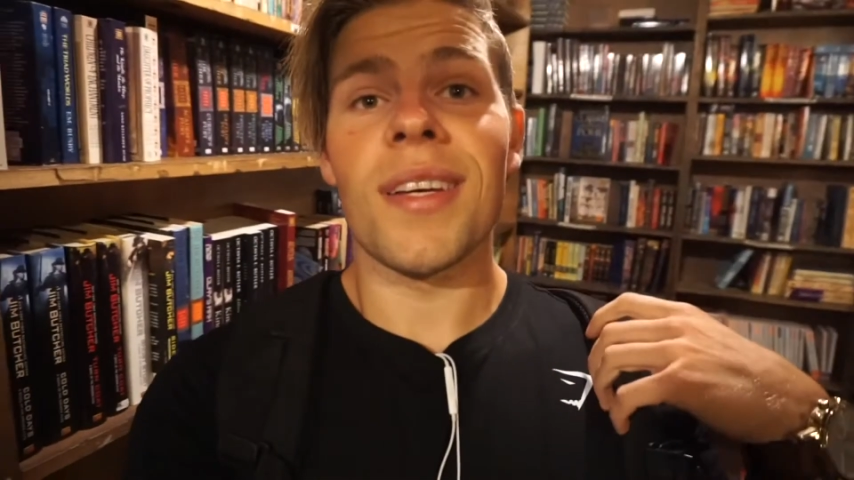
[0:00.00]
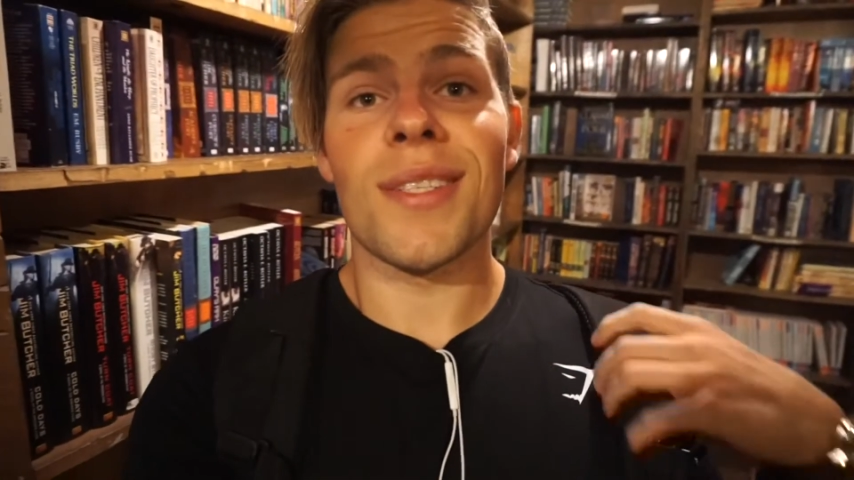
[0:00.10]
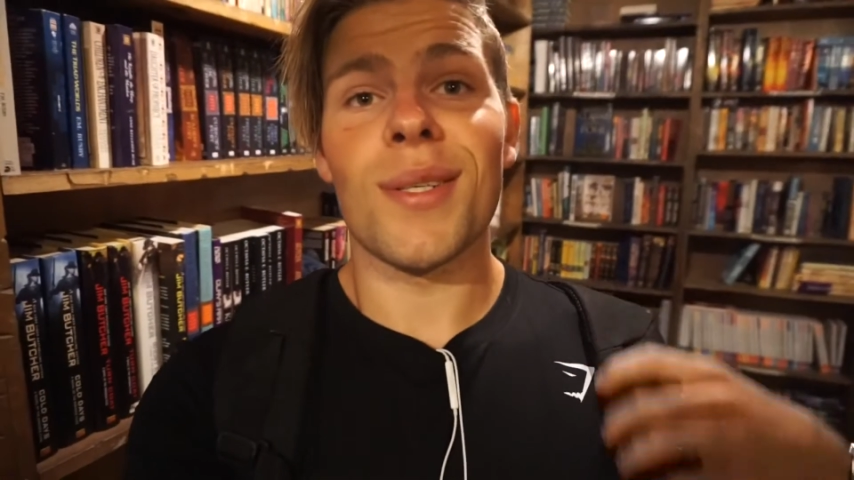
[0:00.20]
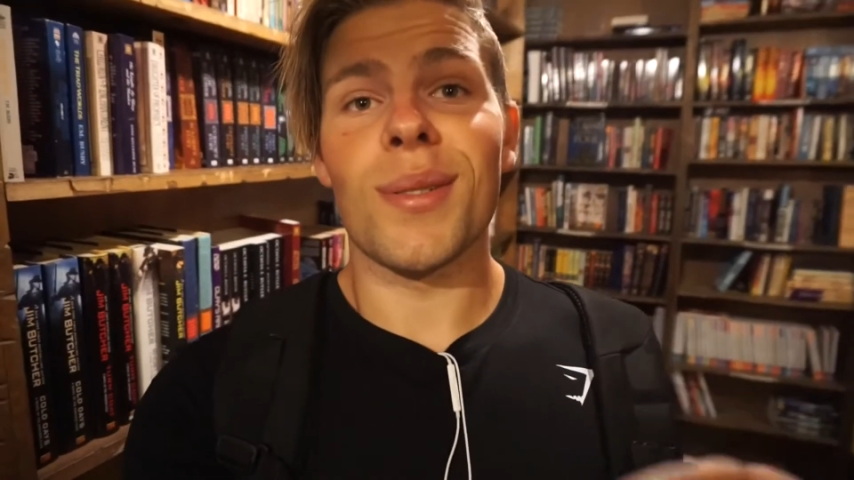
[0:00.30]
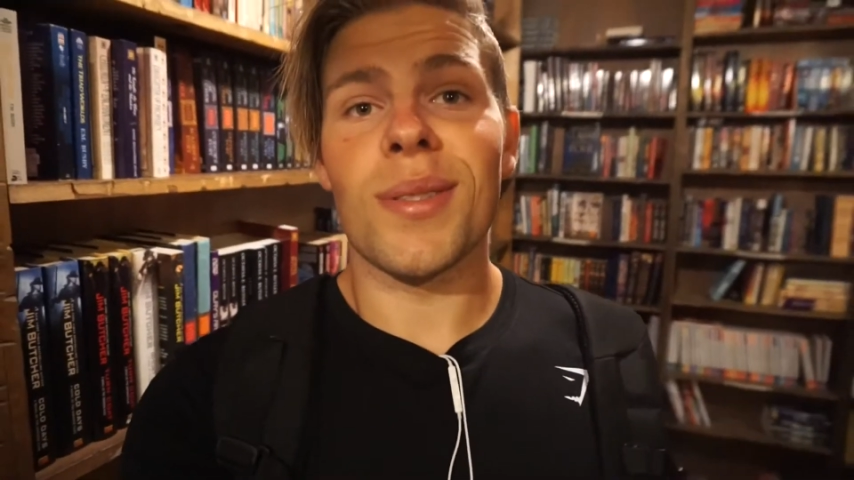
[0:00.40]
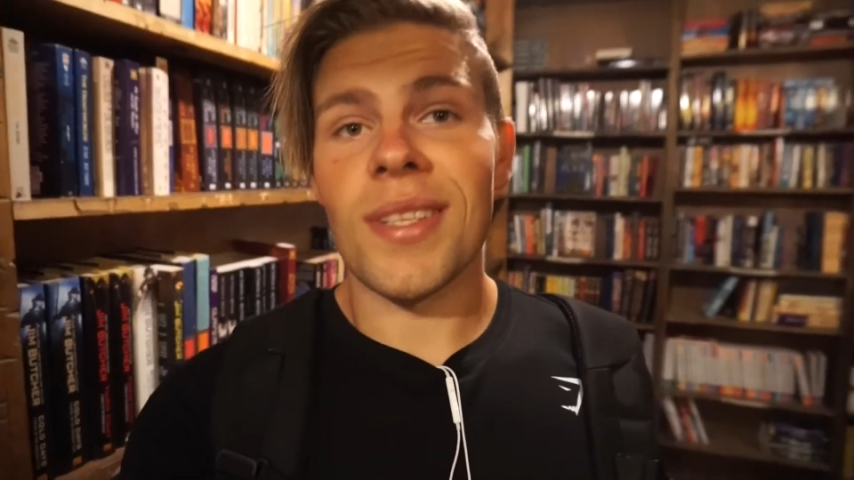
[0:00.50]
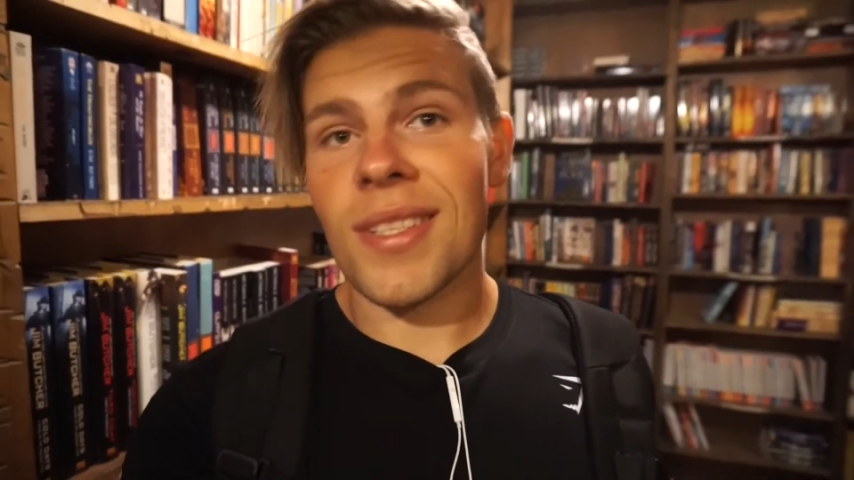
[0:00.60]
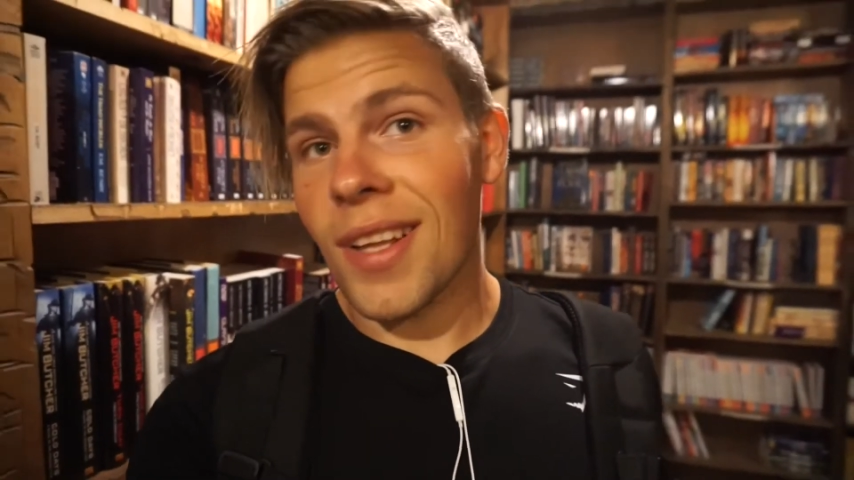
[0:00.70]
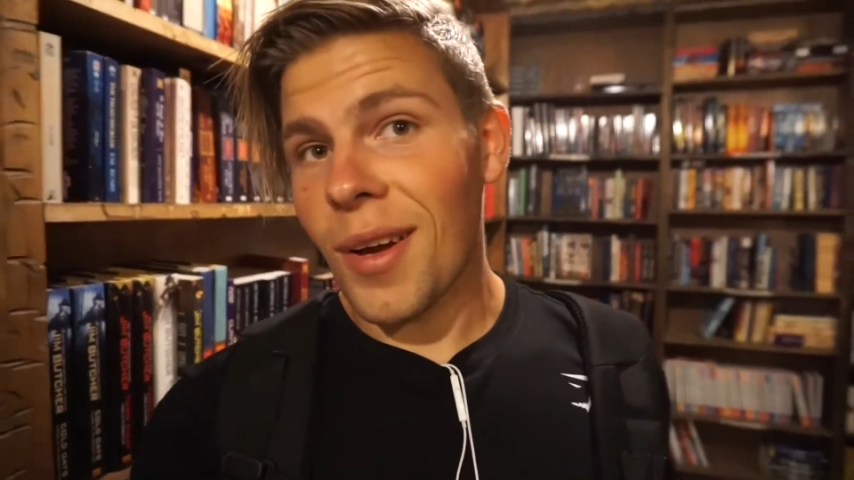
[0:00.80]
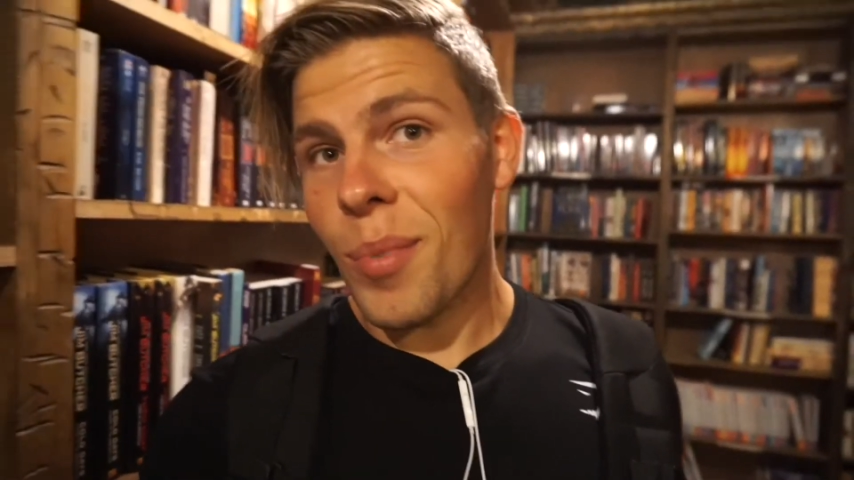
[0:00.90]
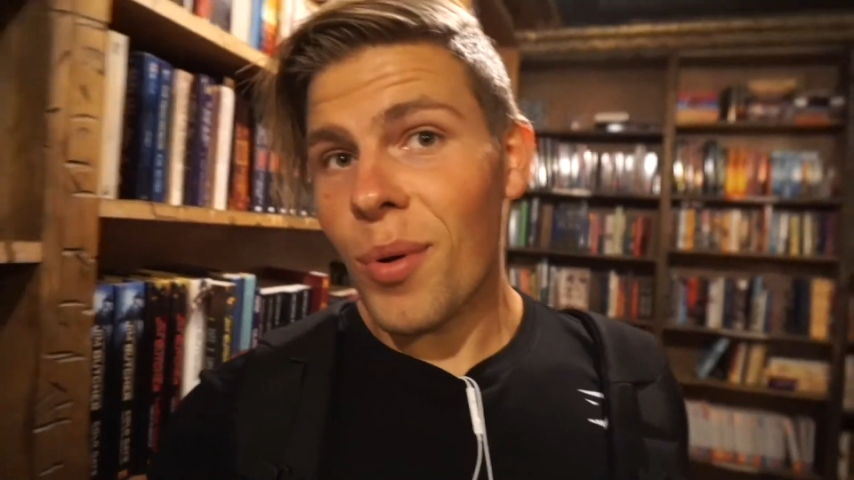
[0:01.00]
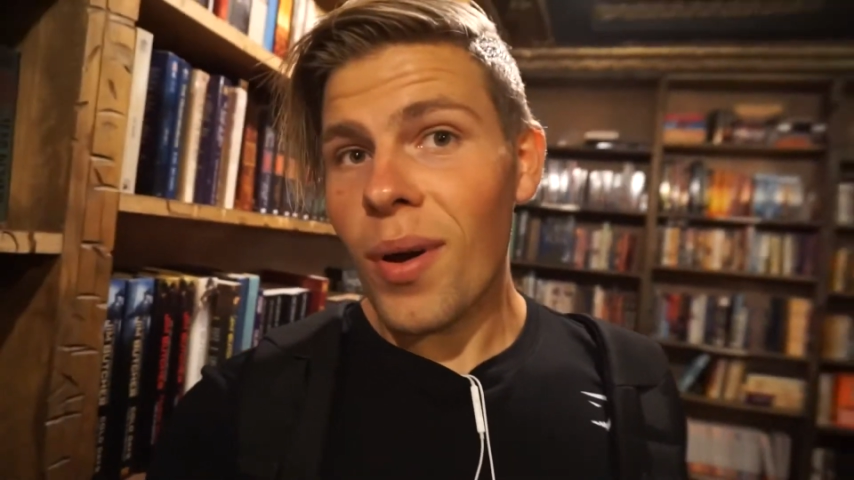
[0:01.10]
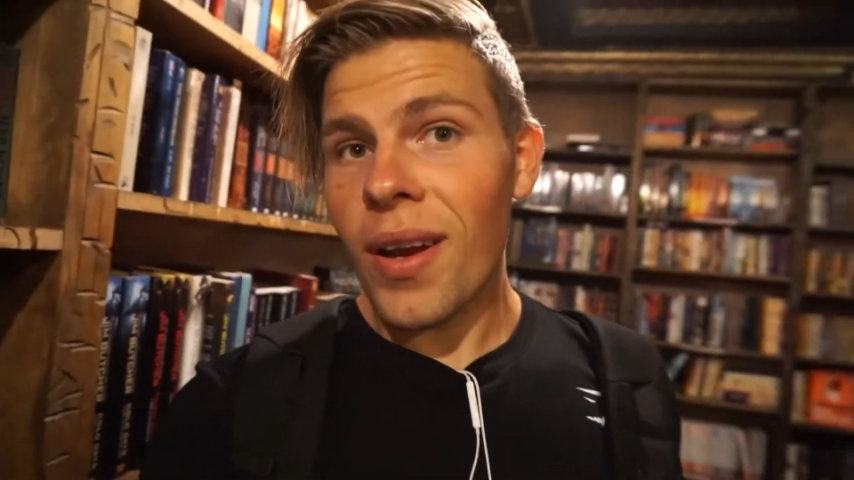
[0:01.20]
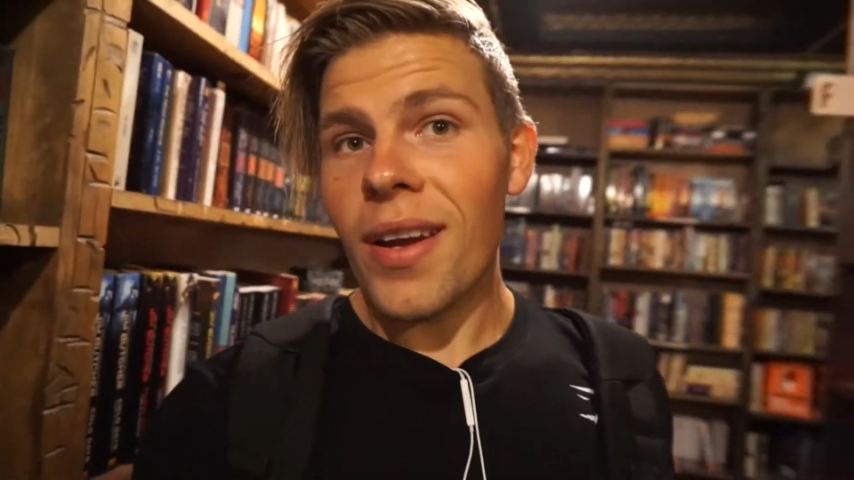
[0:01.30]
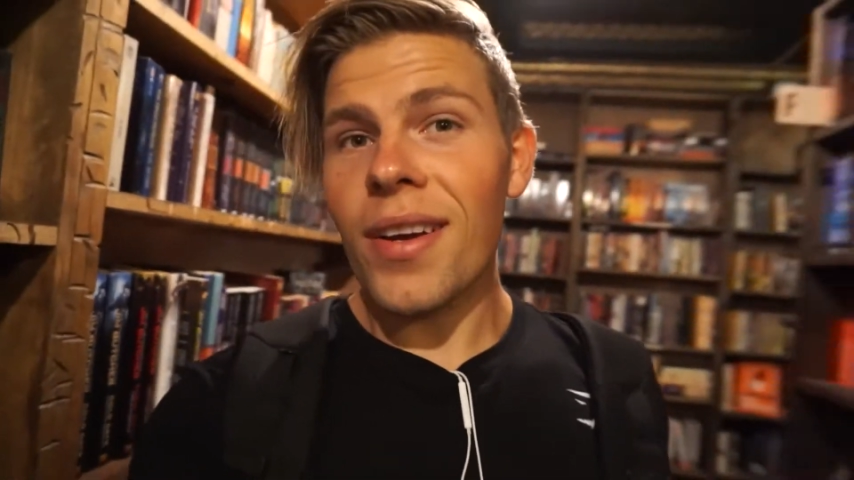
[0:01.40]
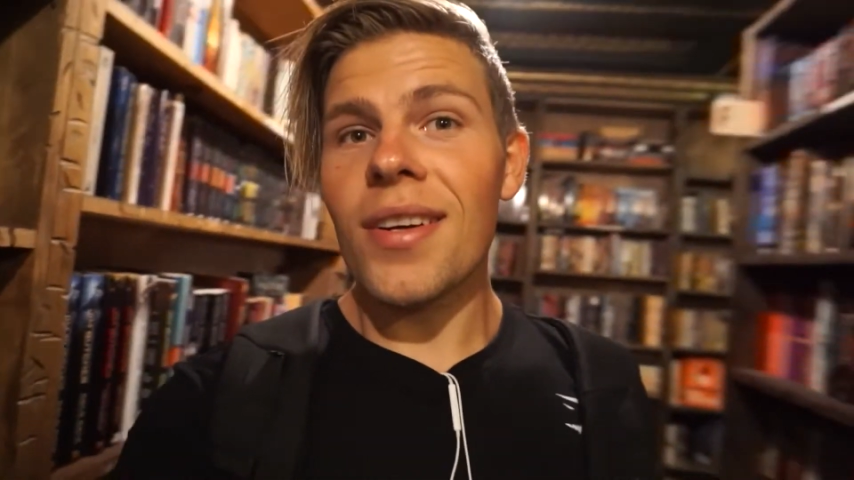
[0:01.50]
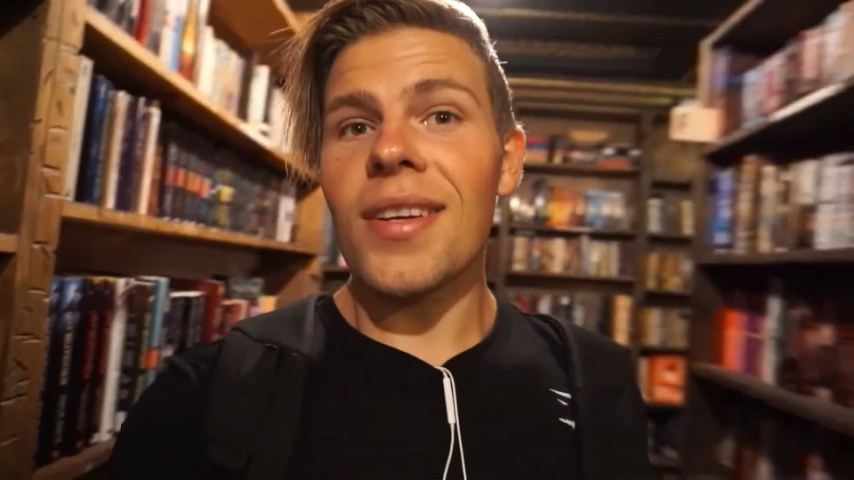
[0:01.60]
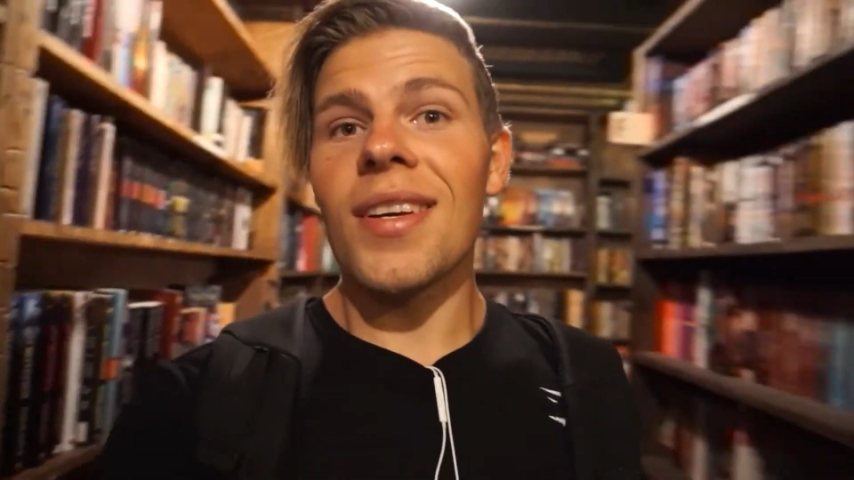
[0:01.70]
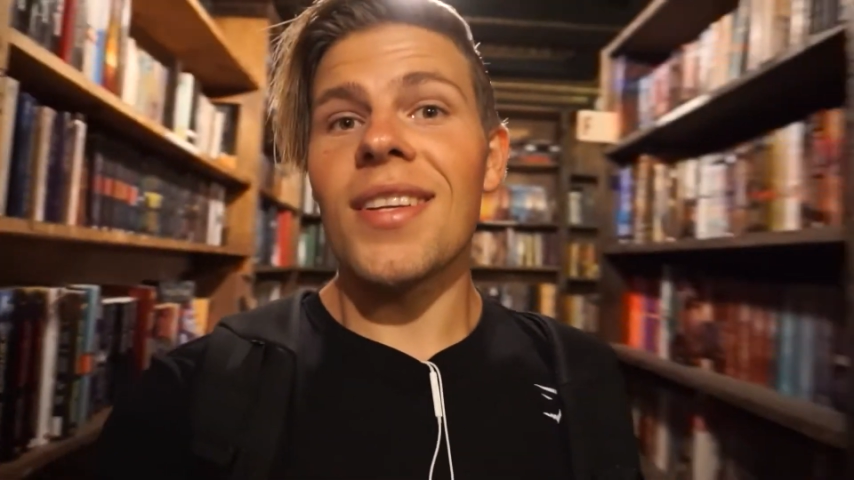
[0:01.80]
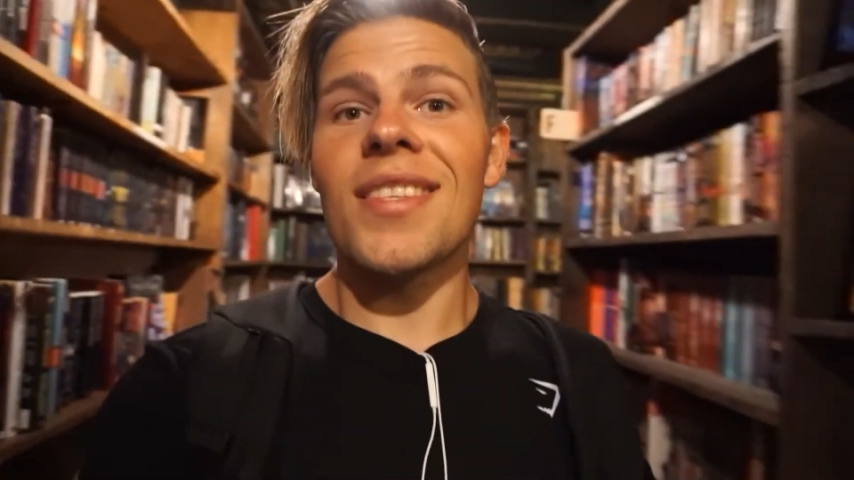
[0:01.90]
so this library right here
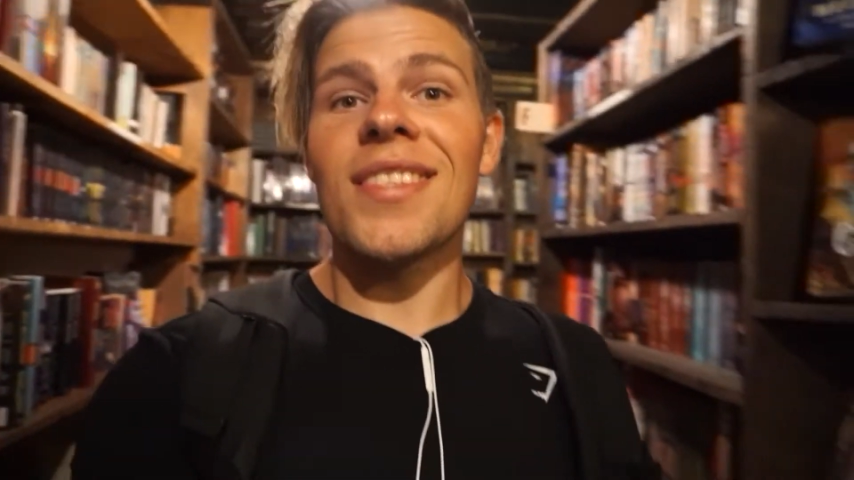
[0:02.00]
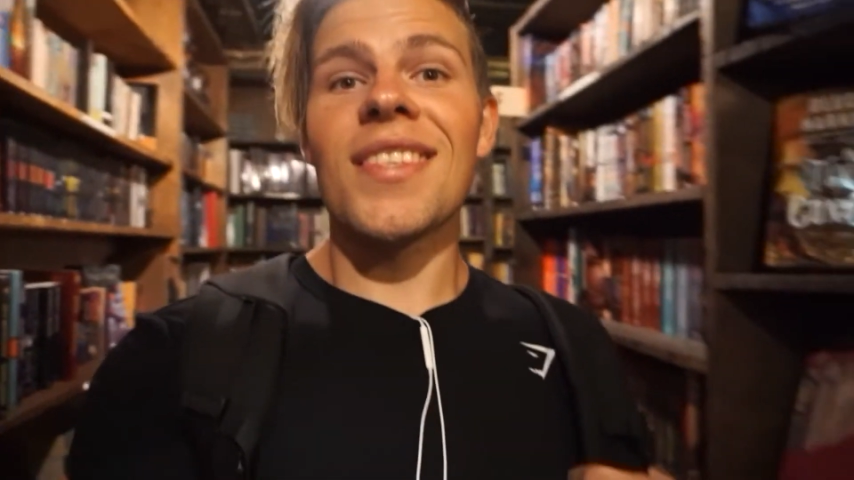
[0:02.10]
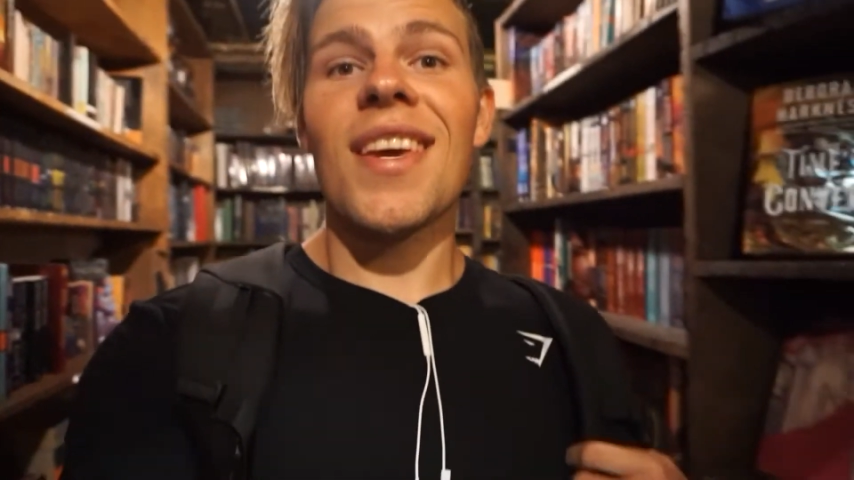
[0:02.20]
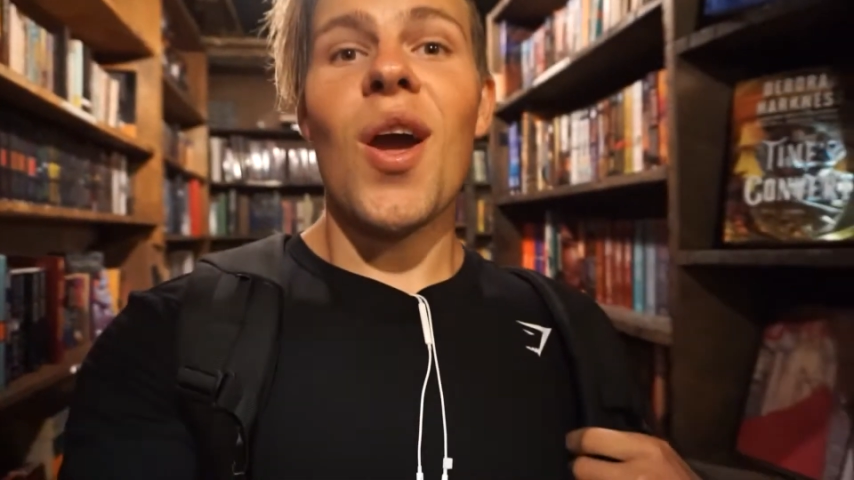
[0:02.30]
it's